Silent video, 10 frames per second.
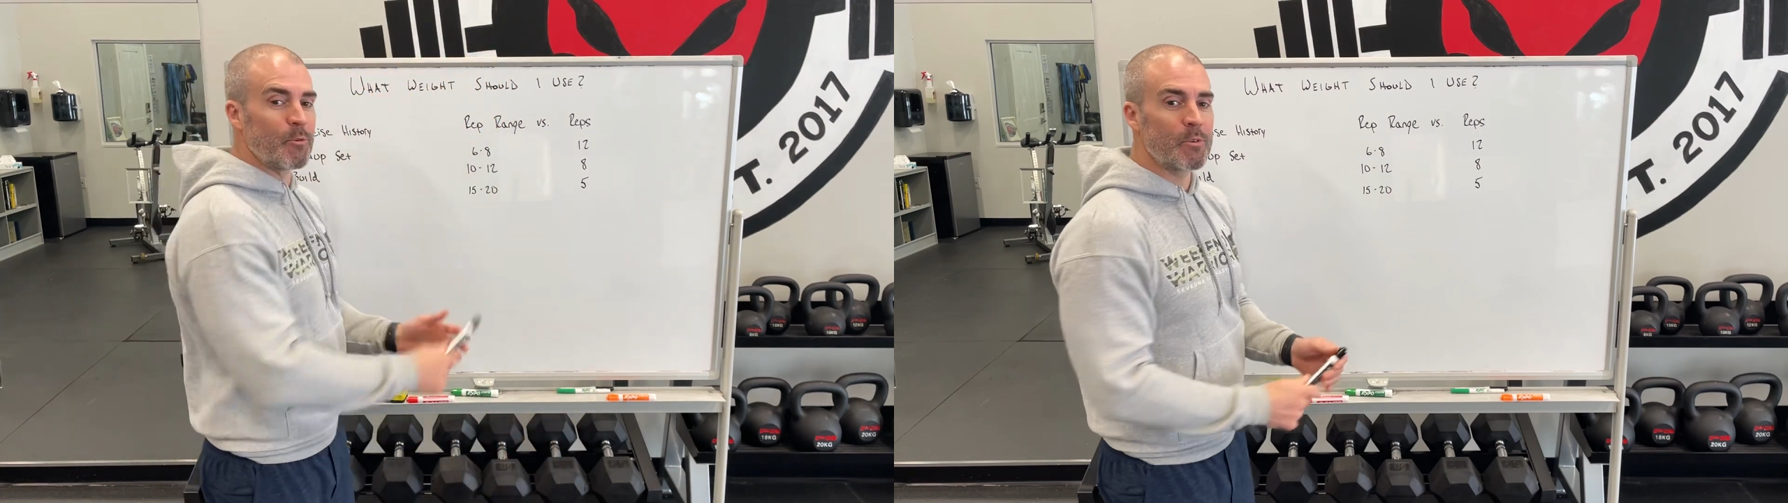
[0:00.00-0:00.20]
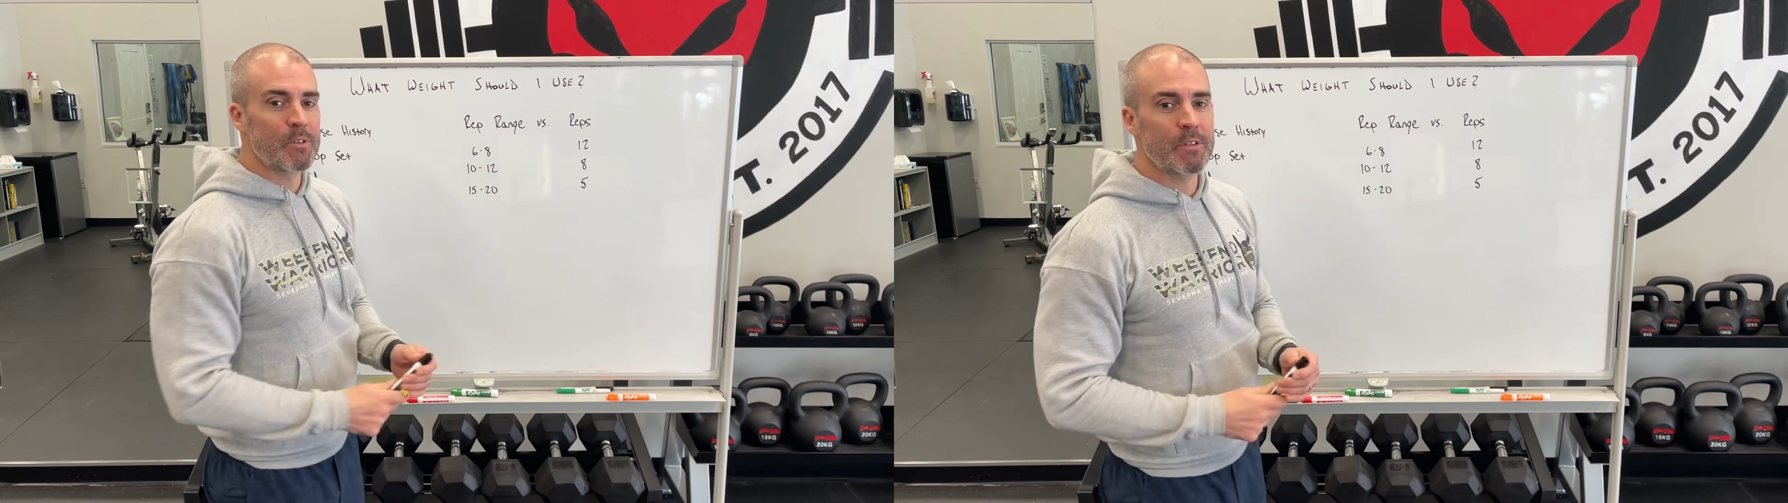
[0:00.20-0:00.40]

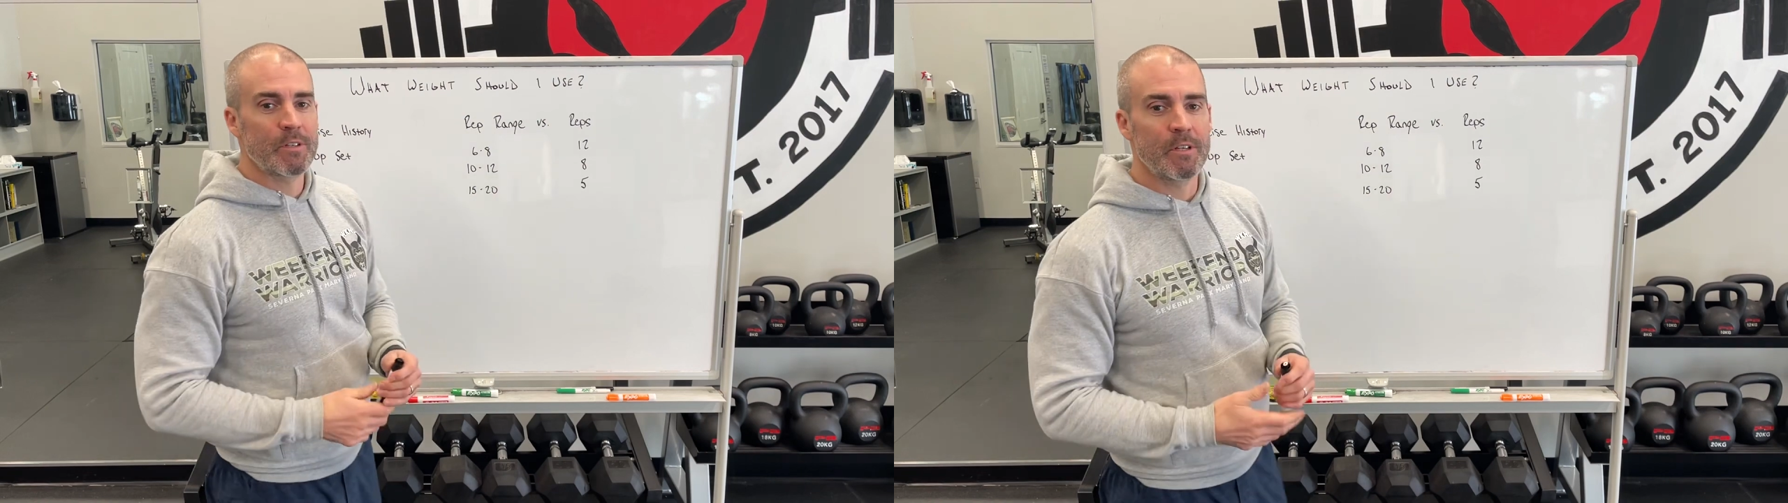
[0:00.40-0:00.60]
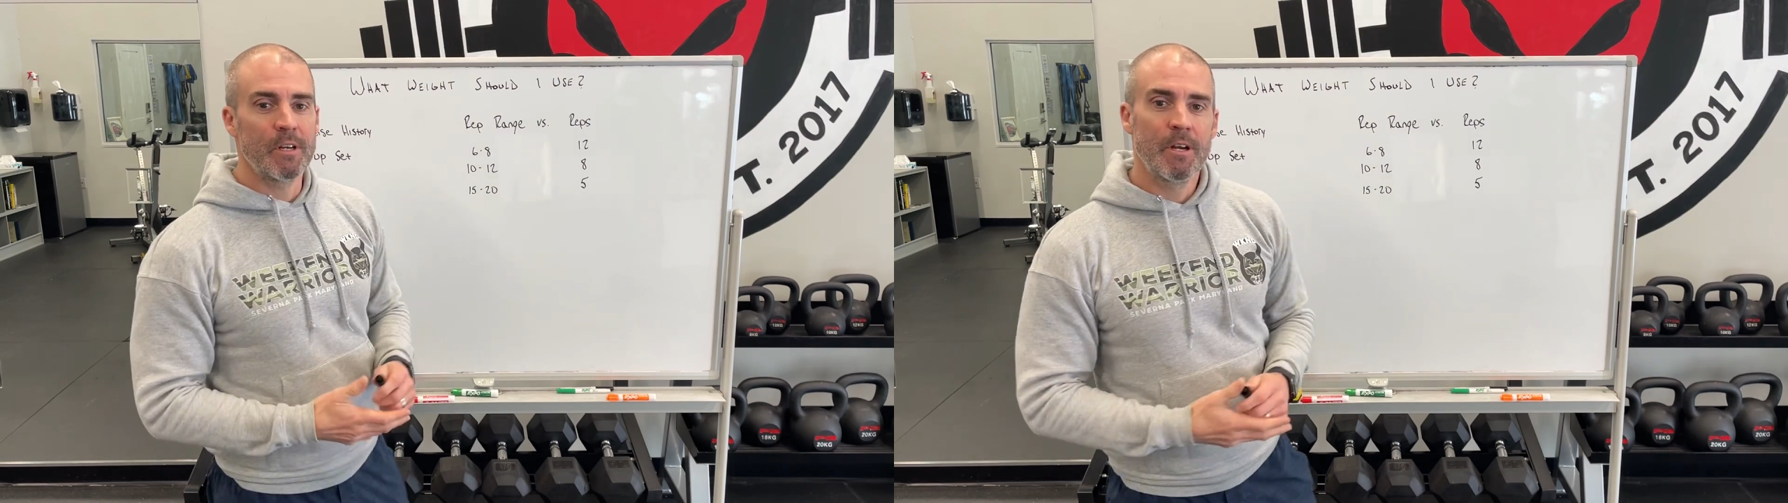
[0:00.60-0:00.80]
use?
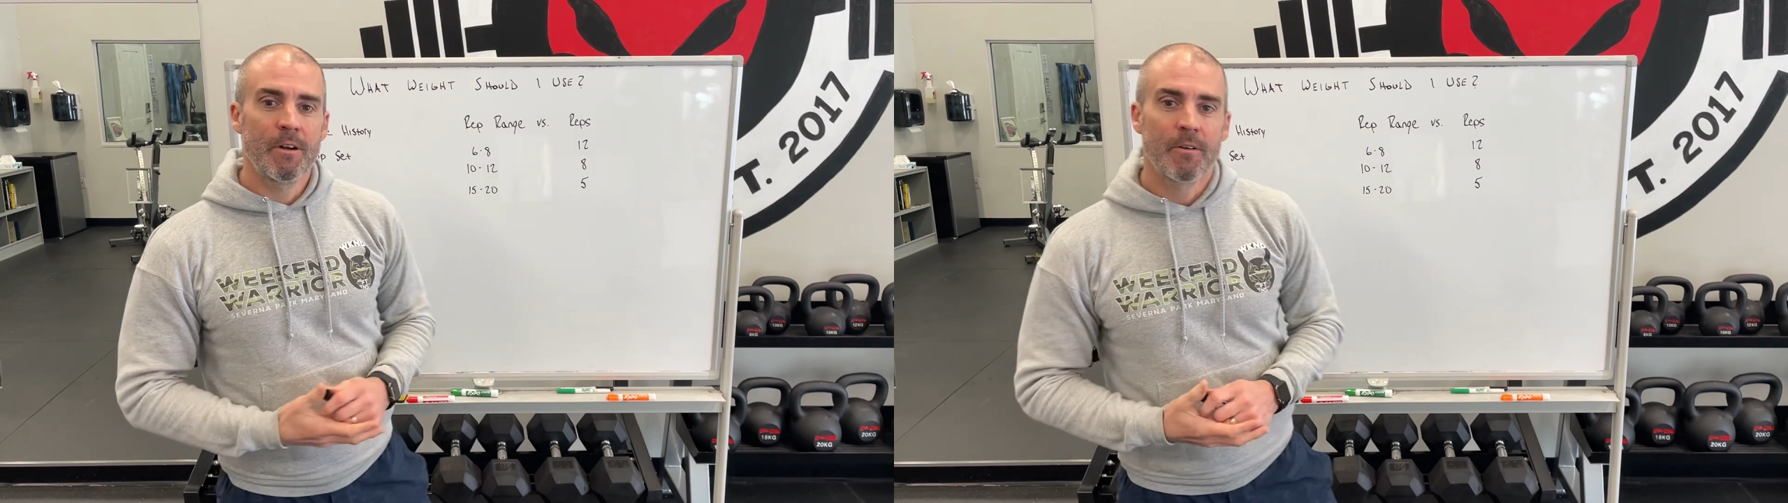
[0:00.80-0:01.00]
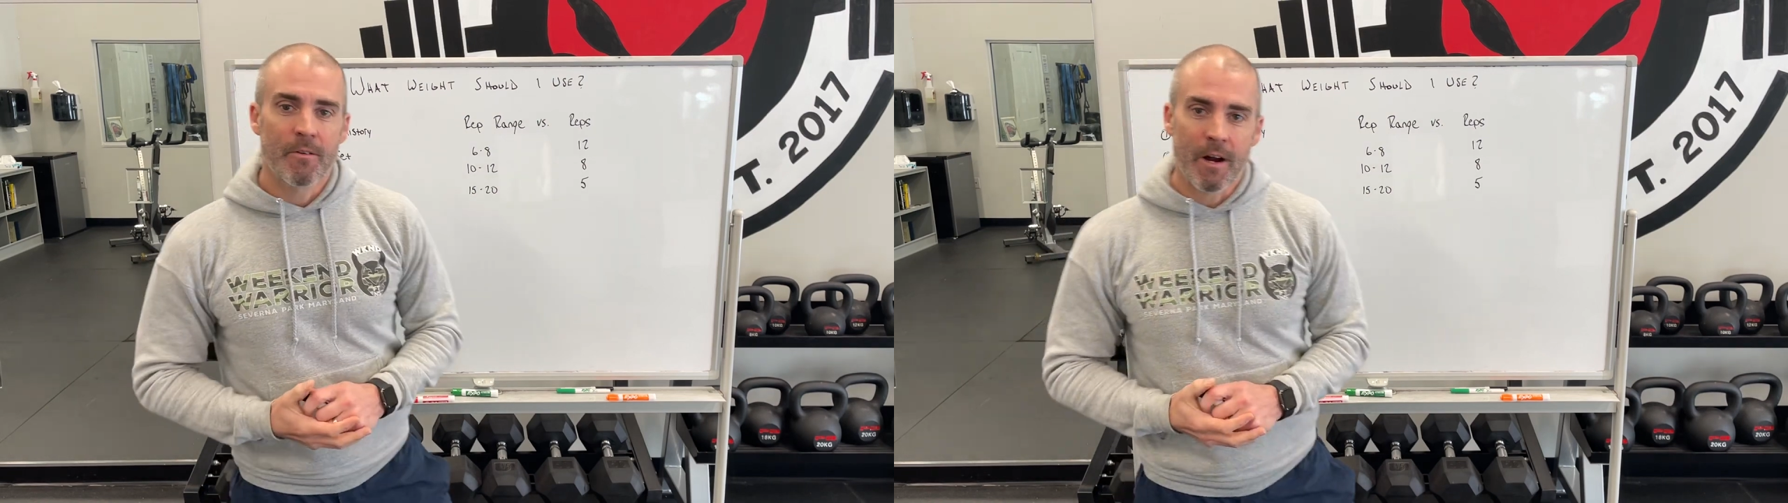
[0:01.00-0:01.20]

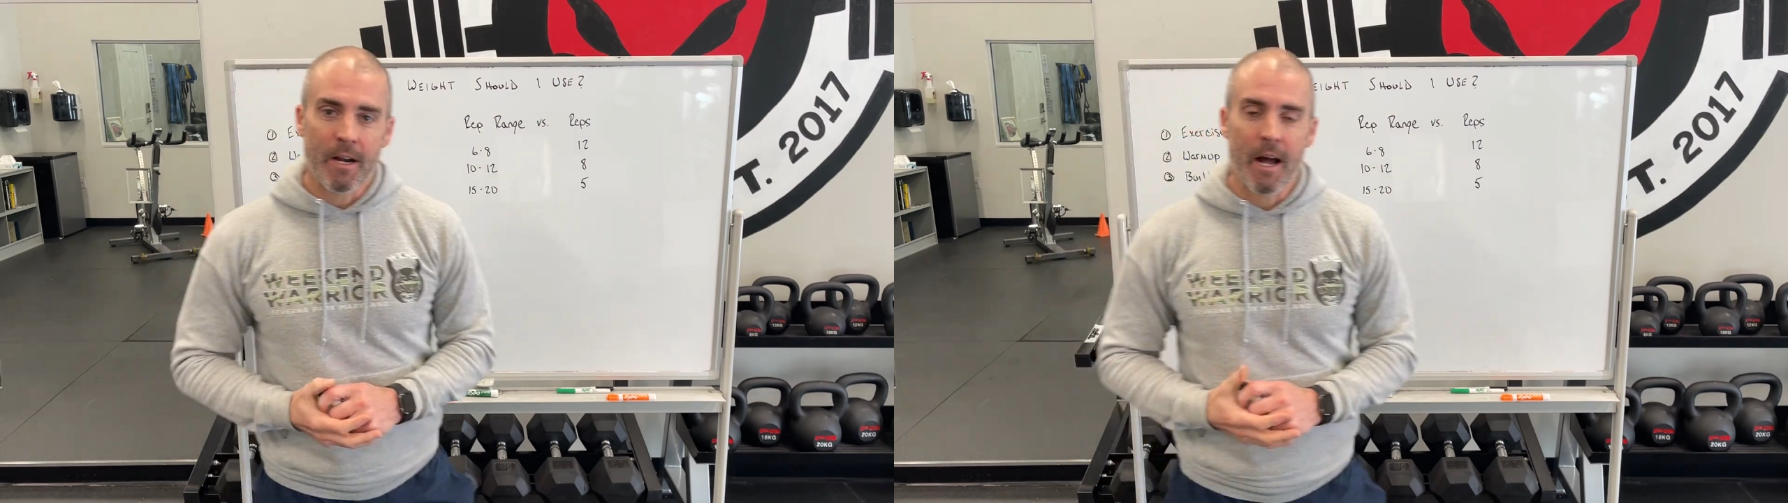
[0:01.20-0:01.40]
Right?